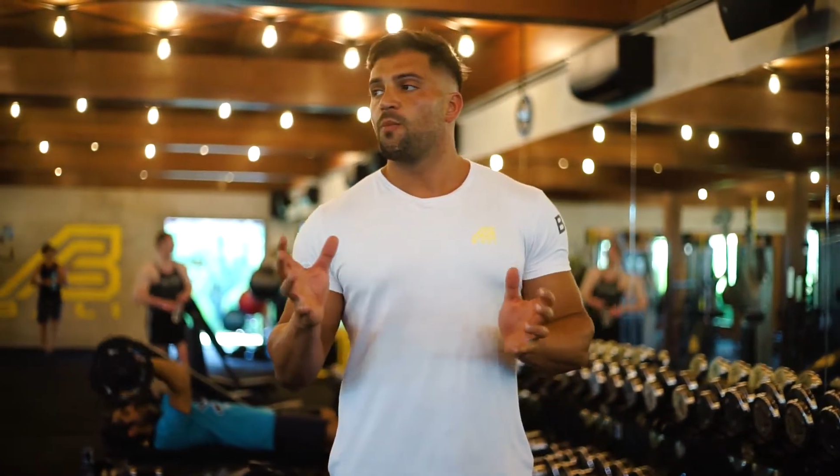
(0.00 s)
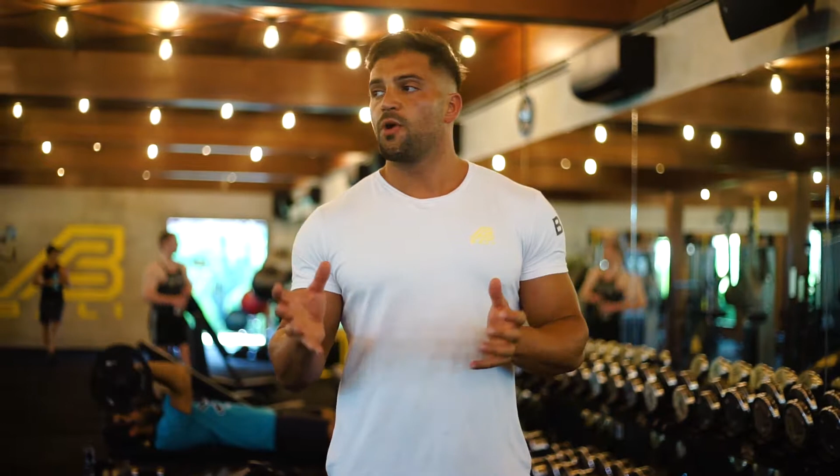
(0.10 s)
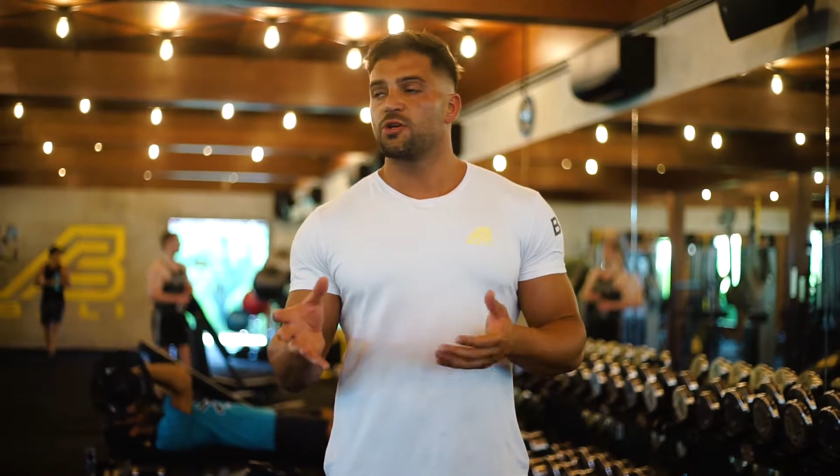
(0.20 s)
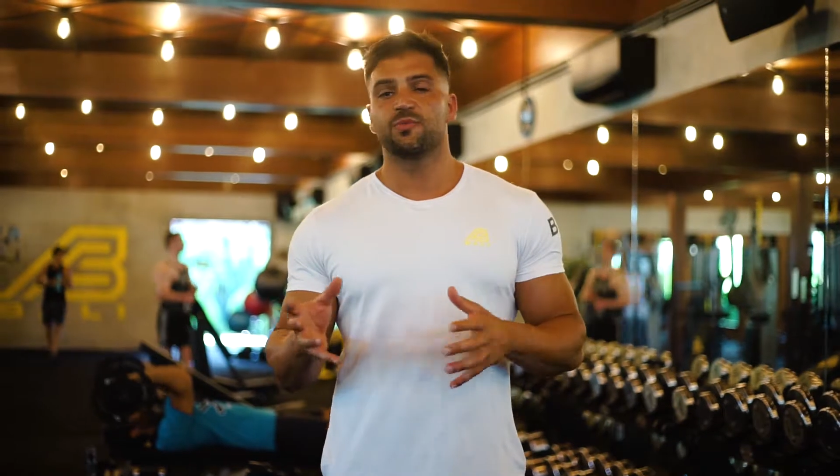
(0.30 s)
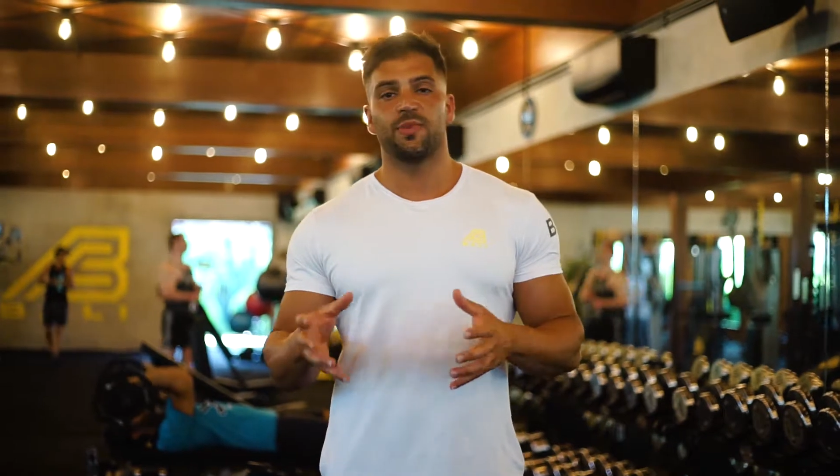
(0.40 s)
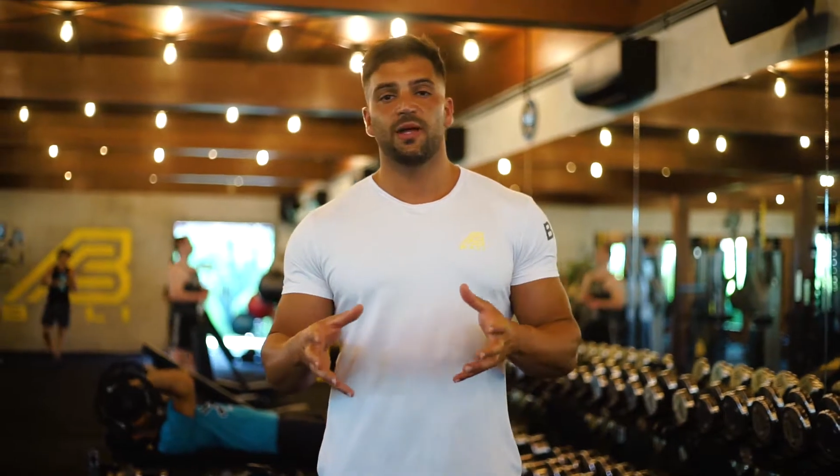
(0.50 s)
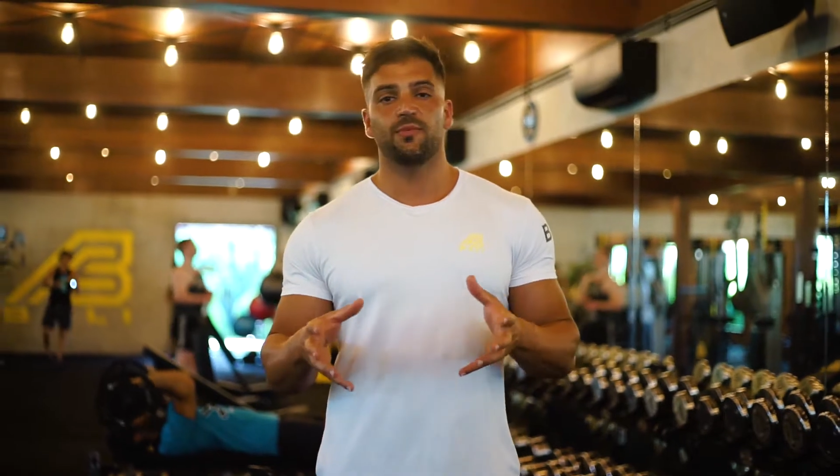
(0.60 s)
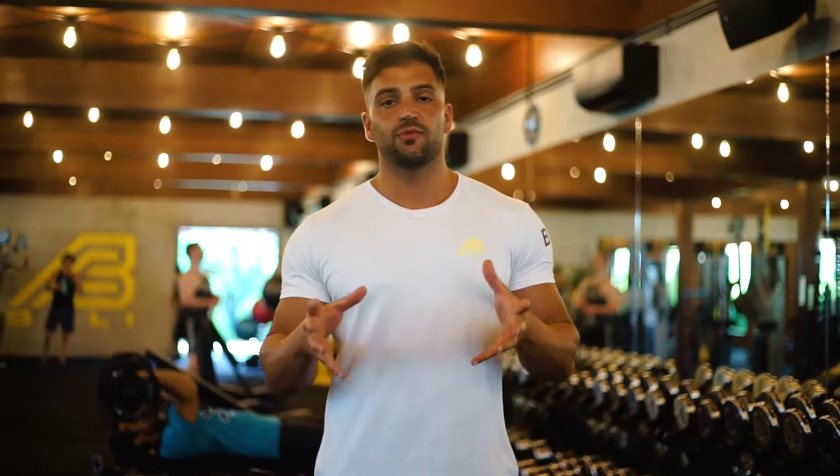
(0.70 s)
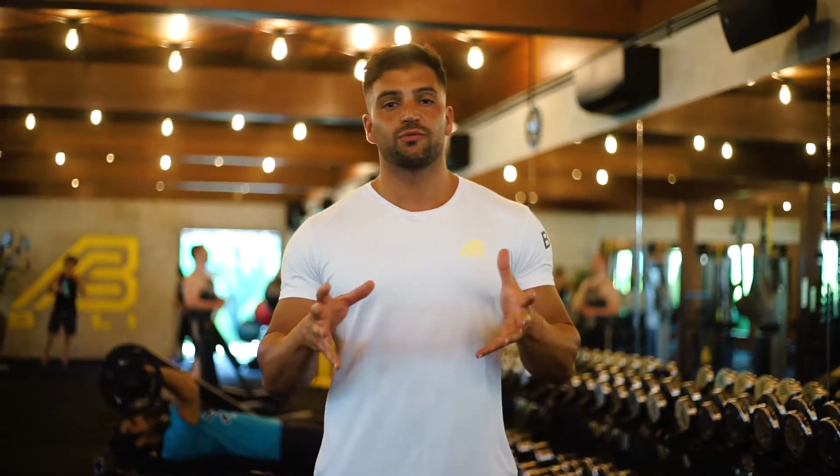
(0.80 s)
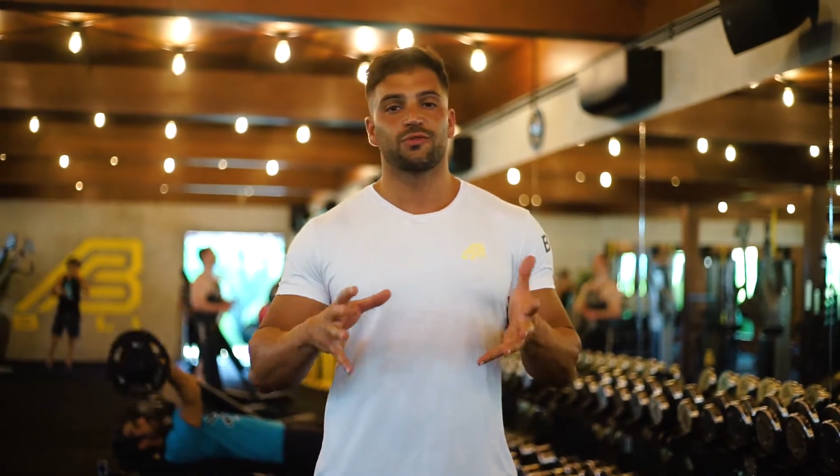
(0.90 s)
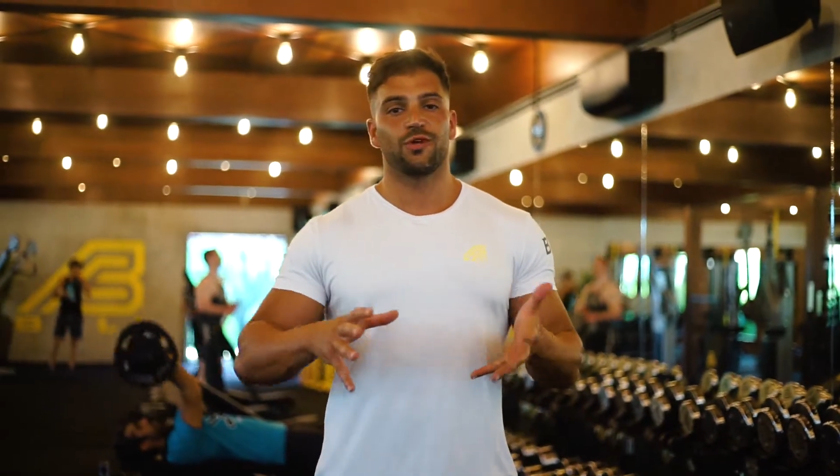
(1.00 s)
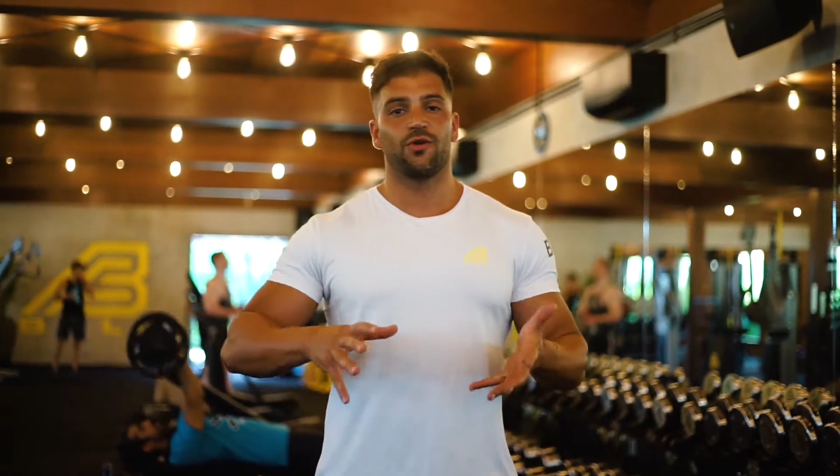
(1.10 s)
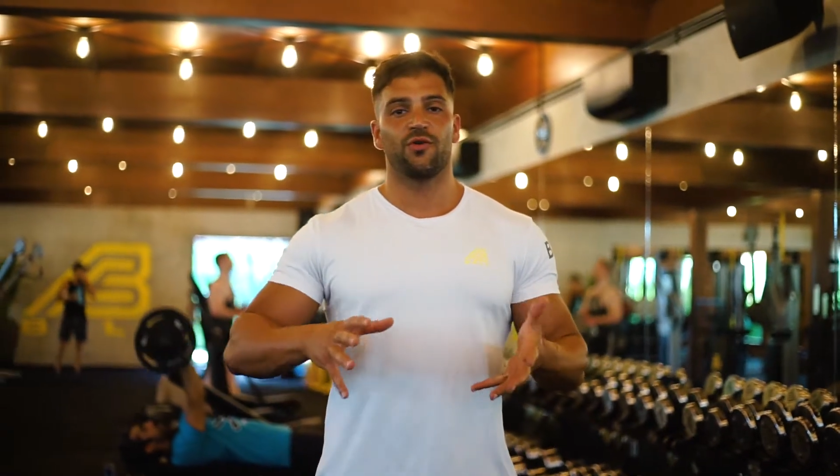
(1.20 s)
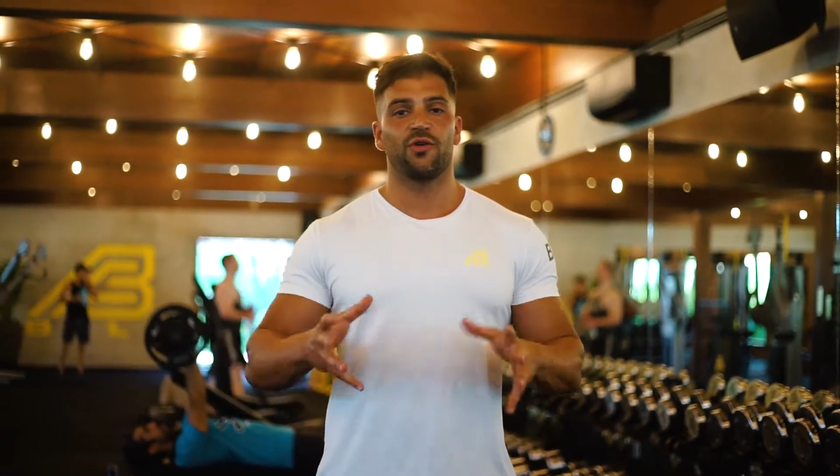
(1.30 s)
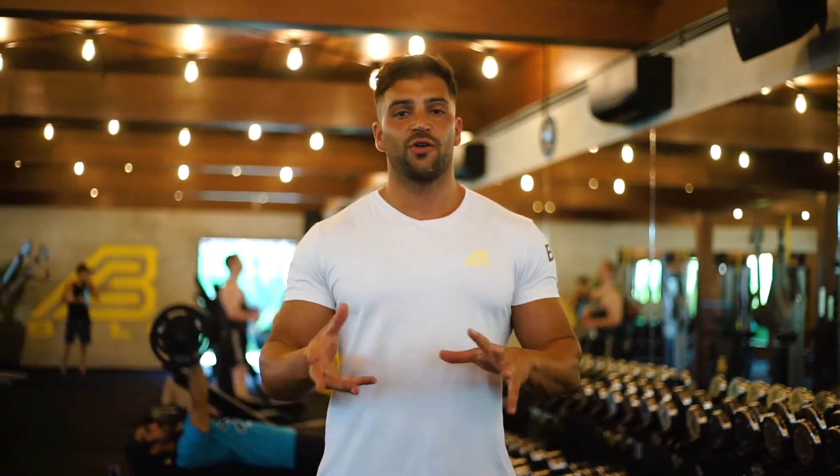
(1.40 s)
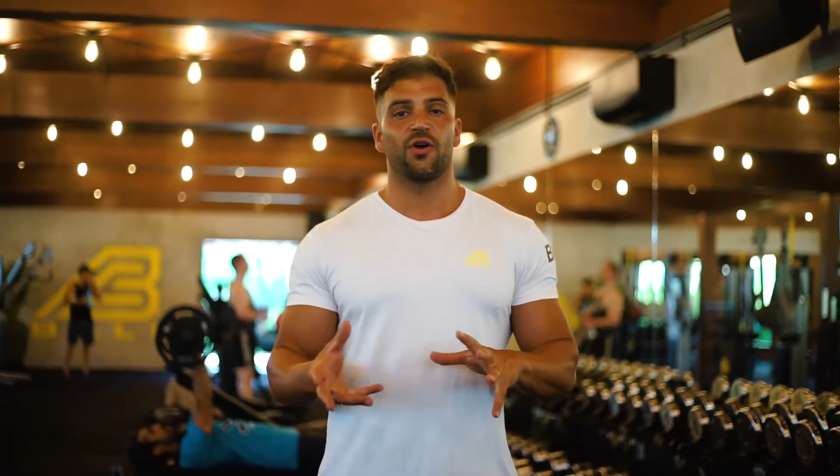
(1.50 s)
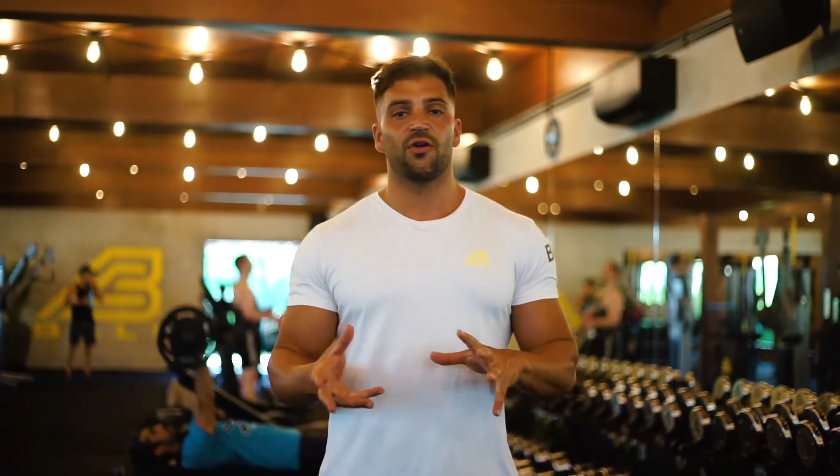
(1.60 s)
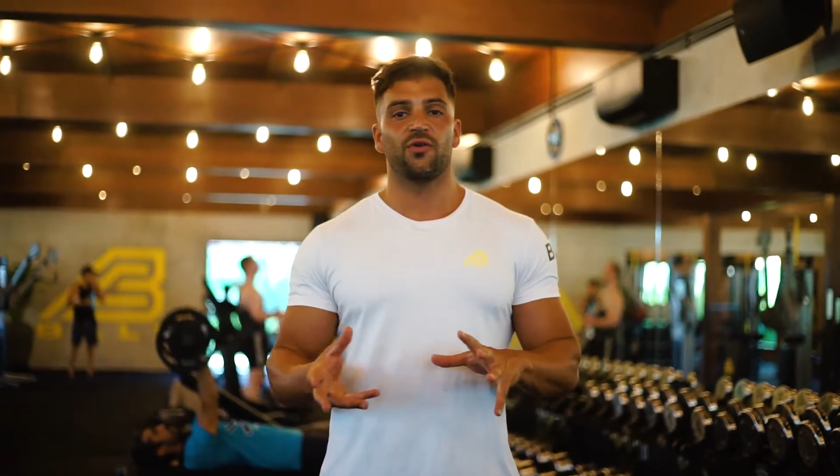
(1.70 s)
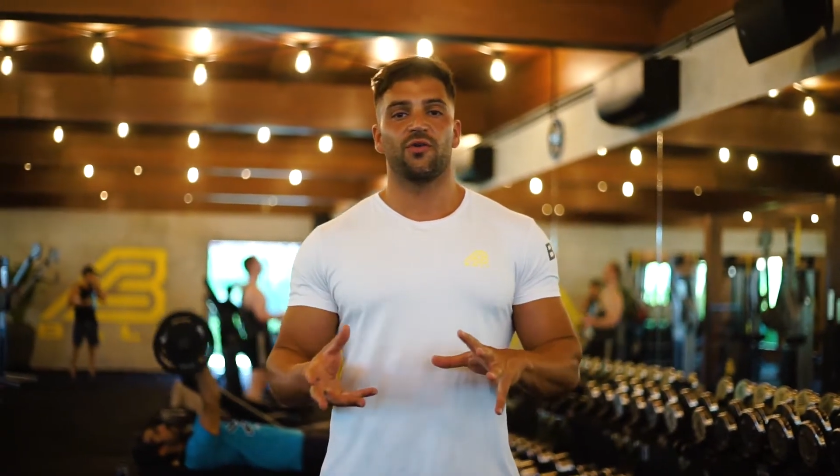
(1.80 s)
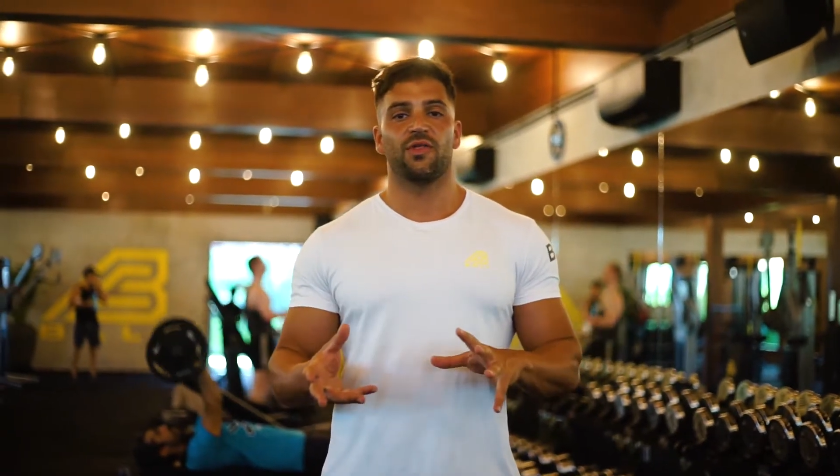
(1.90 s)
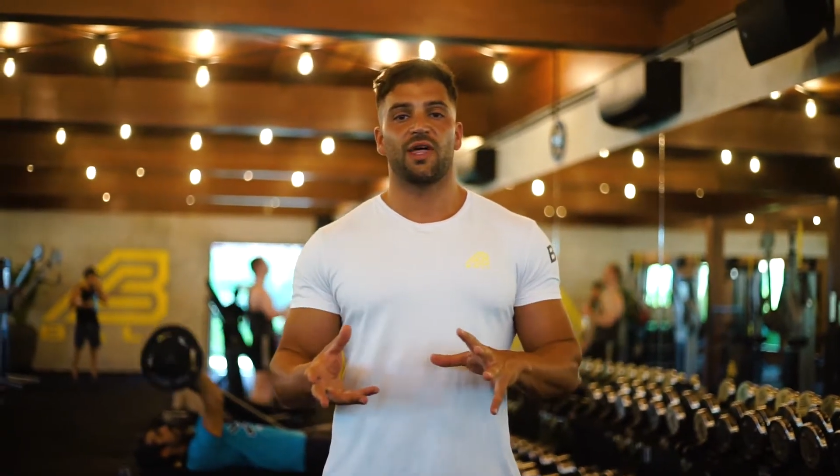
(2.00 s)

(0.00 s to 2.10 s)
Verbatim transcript: most people don't know